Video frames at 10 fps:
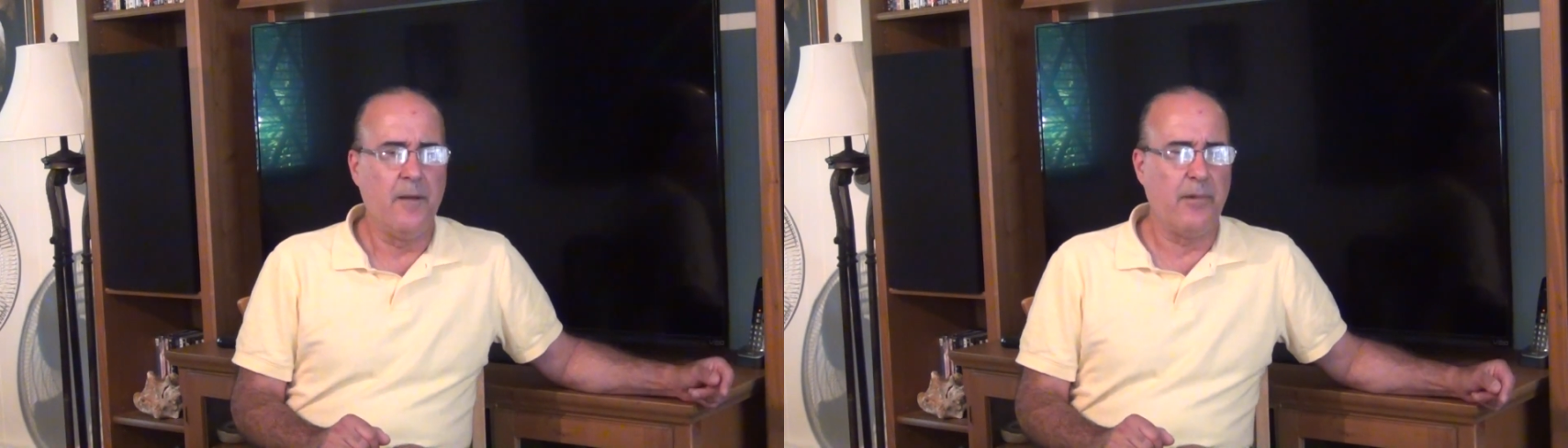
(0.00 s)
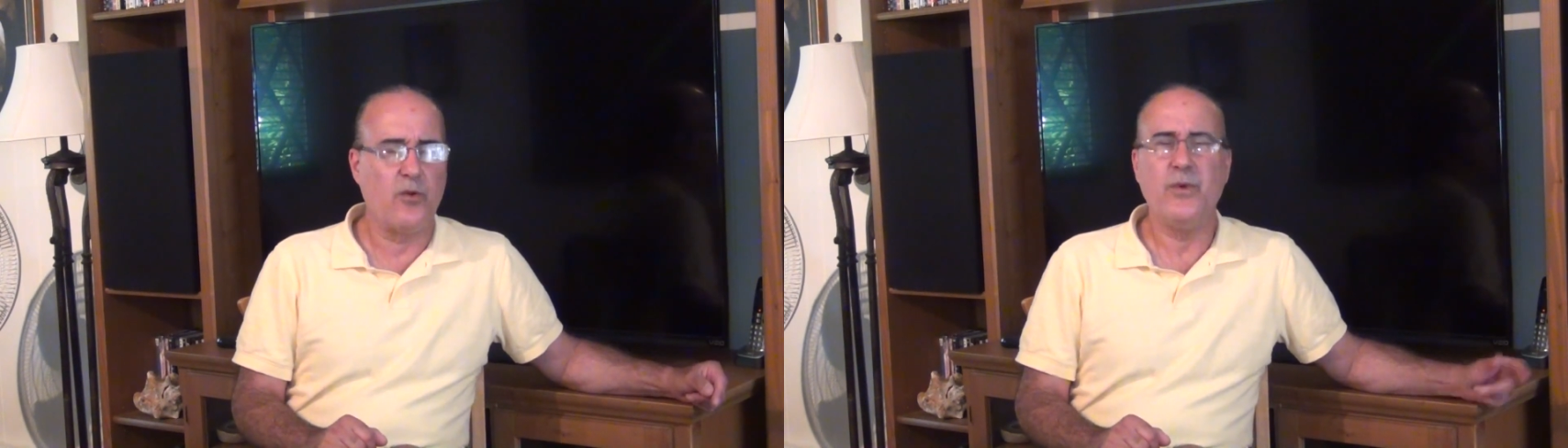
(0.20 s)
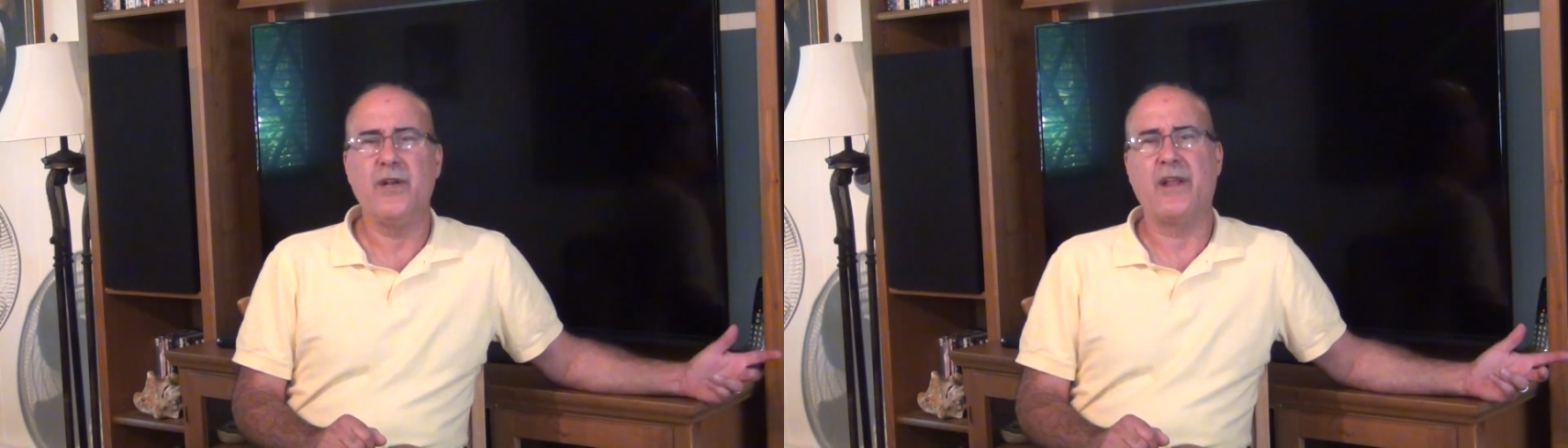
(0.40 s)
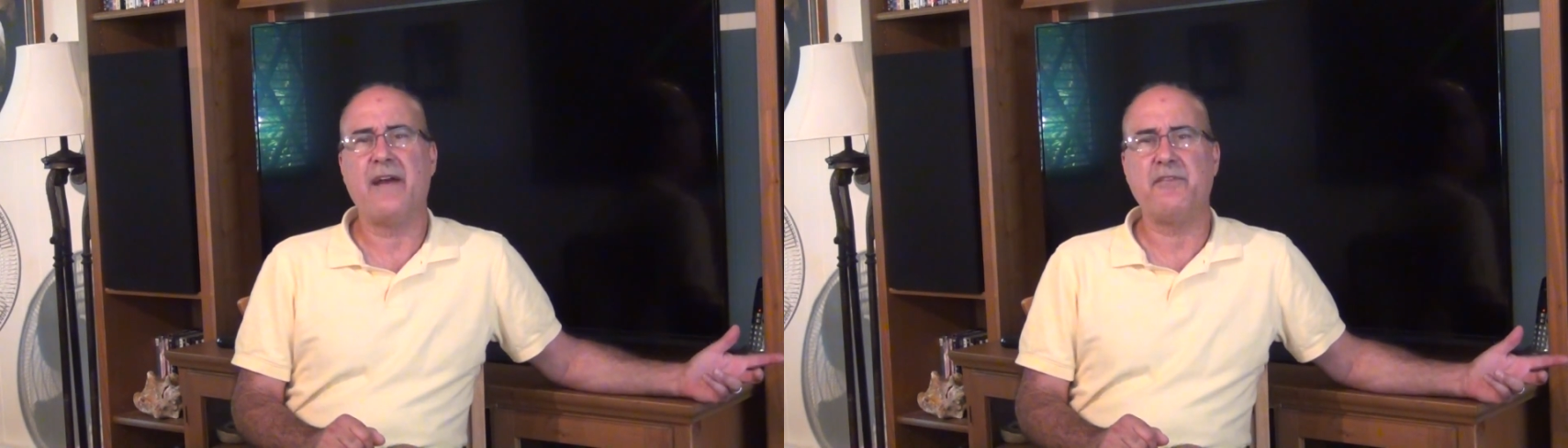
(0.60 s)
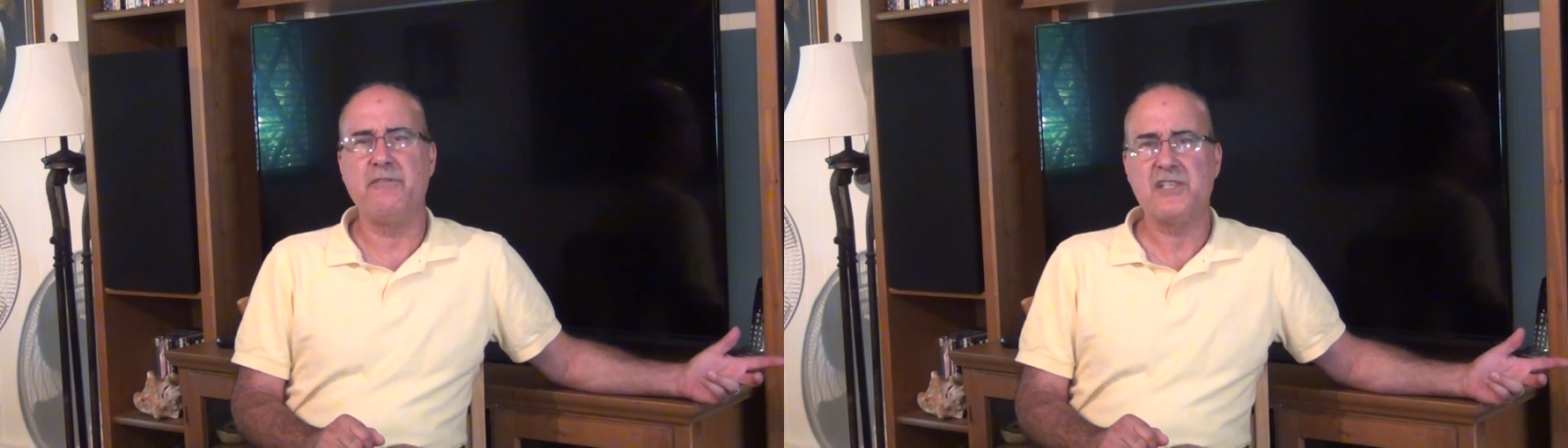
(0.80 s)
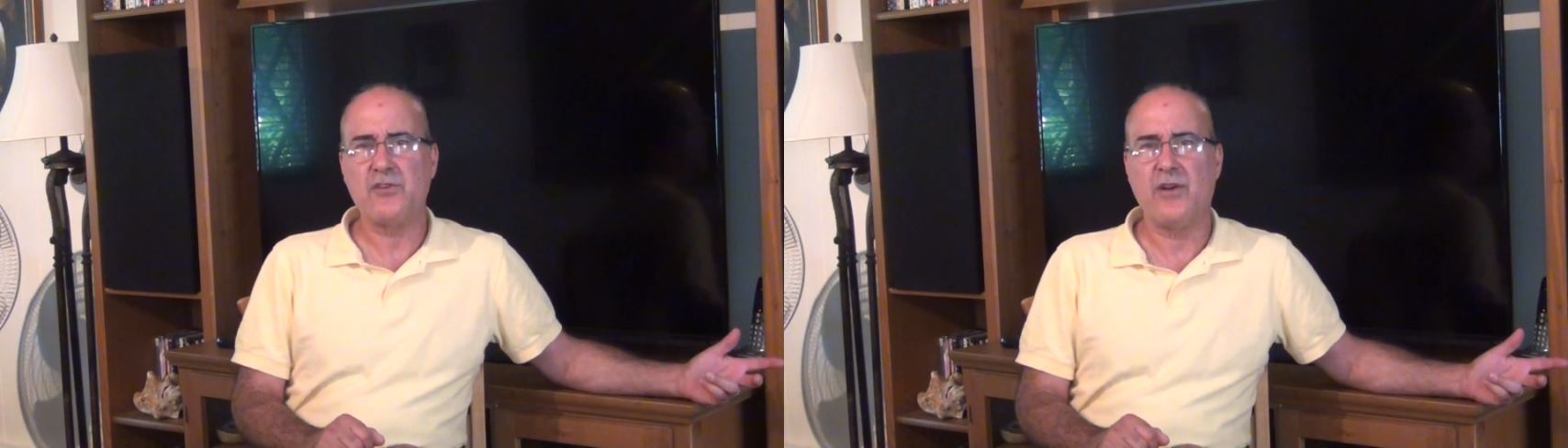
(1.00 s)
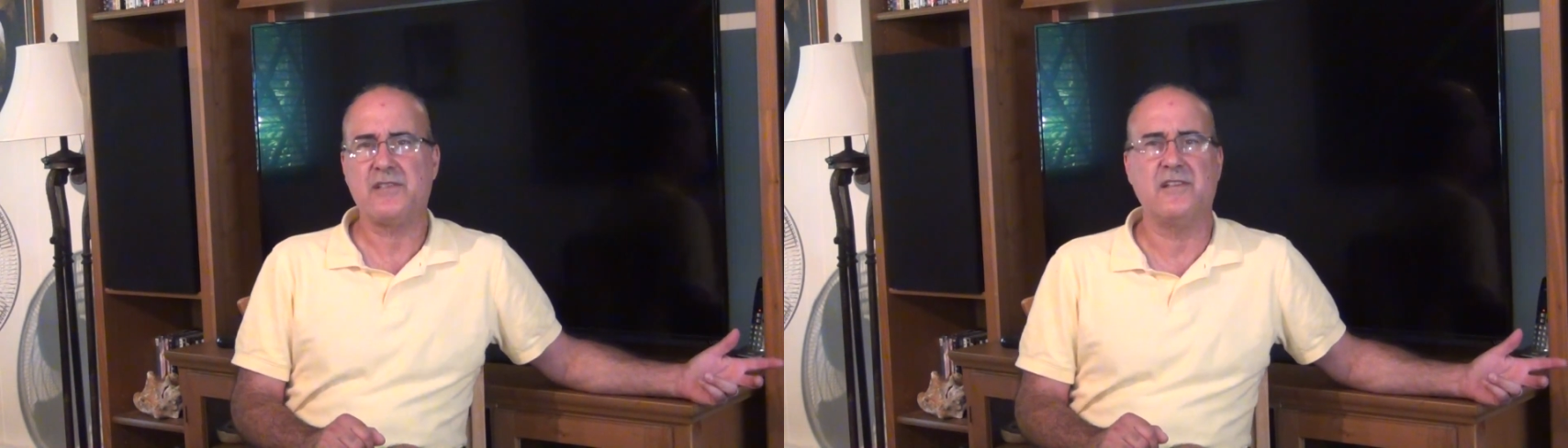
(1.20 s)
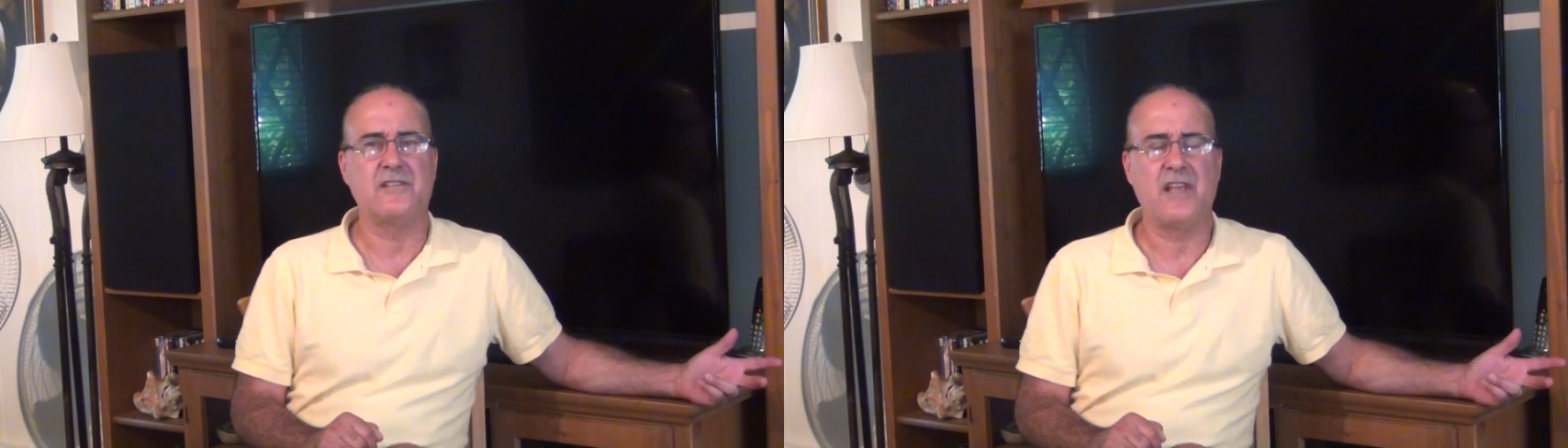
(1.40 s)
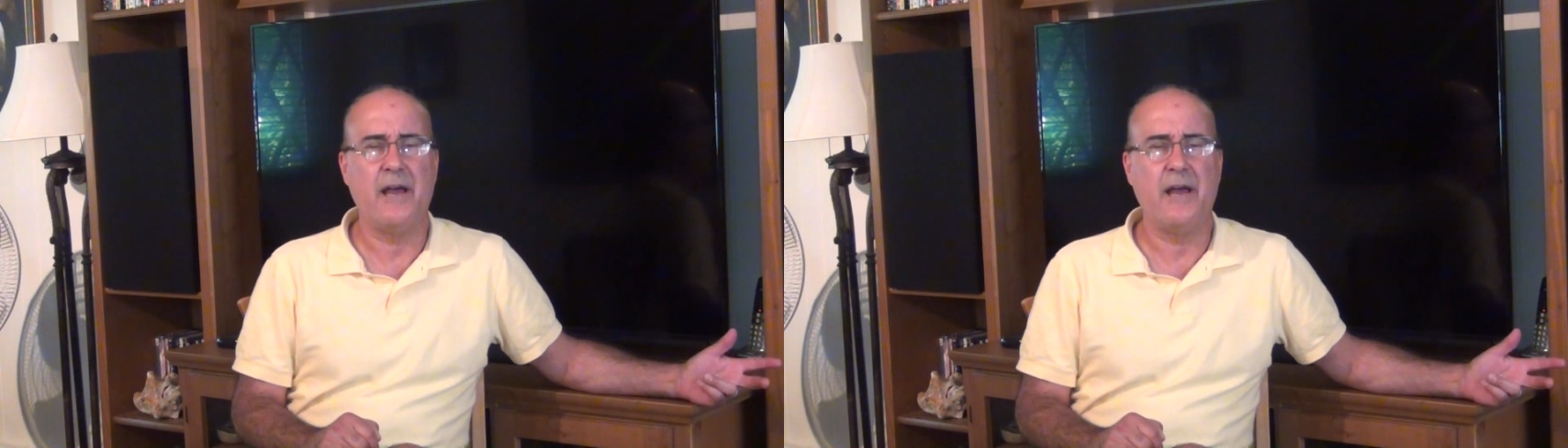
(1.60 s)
but we don't have the resources.